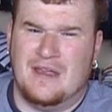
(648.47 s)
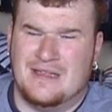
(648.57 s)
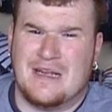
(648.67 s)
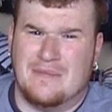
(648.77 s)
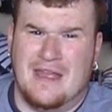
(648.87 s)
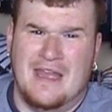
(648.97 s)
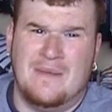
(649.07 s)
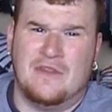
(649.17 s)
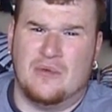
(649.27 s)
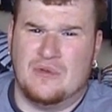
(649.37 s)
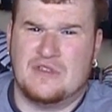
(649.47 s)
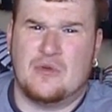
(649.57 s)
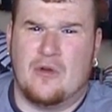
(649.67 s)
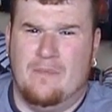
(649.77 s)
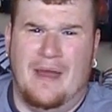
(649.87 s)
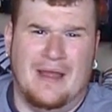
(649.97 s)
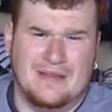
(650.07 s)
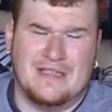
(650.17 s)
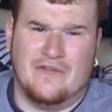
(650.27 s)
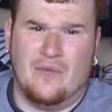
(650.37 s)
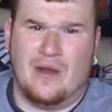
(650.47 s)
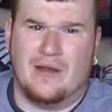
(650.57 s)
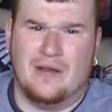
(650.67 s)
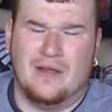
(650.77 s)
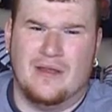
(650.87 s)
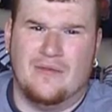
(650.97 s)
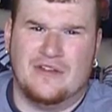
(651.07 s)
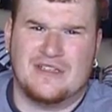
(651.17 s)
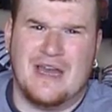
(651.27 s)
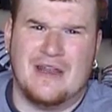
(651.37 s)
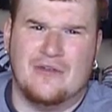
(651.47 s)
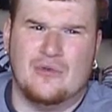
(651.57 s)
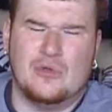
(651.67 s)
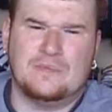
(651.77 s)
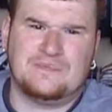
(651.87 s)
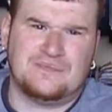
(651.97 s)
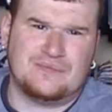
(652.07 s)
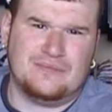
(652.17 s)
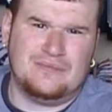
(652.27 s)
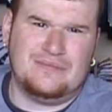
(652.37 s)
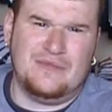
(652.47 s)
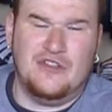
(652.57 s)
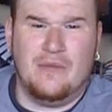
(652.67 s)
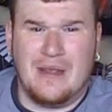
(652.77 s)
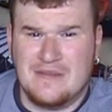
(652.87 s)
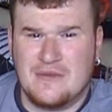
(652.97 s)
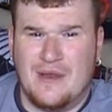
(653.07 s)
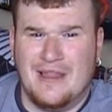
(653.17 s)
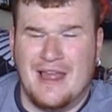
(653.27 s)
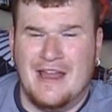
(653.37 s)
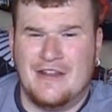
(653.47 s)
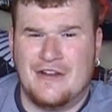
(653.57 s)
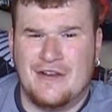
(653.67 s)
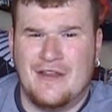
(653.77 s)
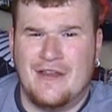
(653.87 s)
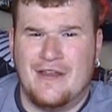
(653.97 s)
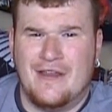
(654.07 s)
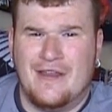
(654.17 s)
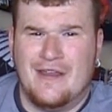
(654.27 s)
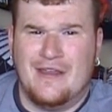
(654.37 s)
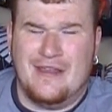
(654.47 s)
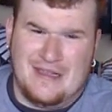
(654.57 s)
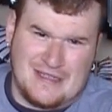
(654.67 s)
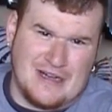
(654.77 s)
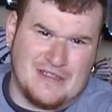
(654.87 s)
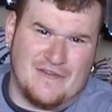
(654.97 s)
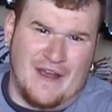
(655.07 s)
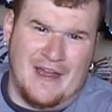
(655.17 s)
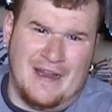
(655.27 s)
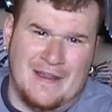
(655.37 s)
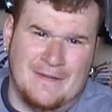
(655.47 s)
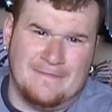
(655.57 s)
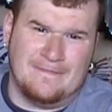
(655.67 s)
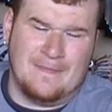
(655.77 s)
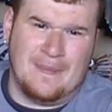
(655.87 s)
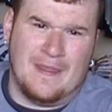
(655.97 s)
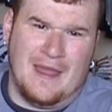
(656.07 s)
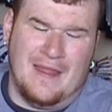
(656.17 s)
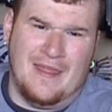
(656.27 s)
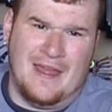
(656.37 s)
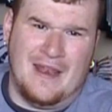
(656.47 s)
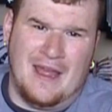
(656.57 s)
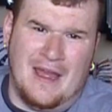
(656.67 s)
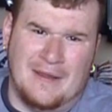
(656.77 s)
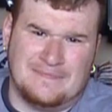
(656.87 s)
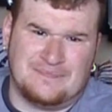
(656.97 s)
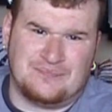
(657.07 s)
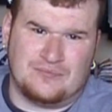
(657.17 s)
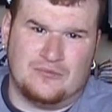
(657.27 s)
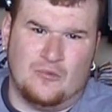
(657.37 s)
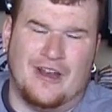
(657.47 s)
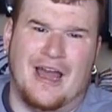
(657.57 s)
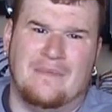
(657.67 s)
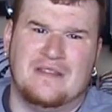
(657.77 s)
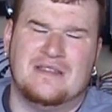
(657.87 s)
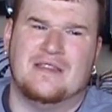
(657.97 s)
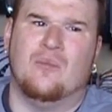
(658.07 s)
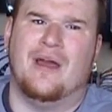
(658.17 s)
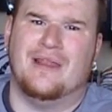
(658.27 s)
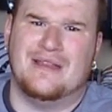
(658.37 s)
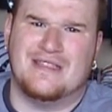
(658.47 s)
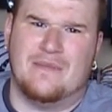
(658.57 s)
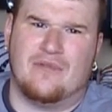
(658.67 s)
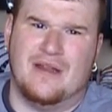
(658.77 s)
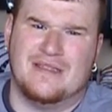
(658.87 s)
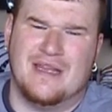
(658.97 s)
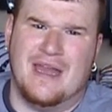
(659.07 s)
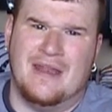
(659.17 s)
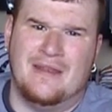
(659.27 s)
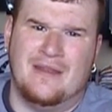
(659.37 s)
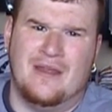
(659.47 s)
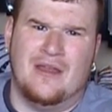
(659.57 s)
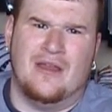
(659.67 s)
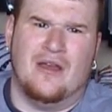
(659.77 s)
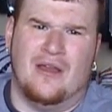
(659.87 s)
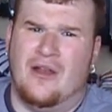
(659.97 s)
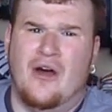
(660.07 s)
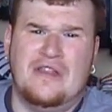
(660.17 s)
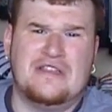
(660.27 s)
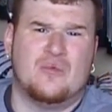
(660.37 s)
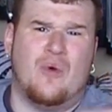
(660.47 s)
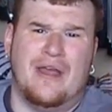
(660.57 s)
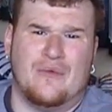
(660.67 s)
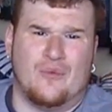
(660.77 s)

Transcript: it's up to him to restore balance everywhere, which is kind of cool. So he becomes a White Lantern. He starts fighting, and then what happens? The white light separates again, and all these white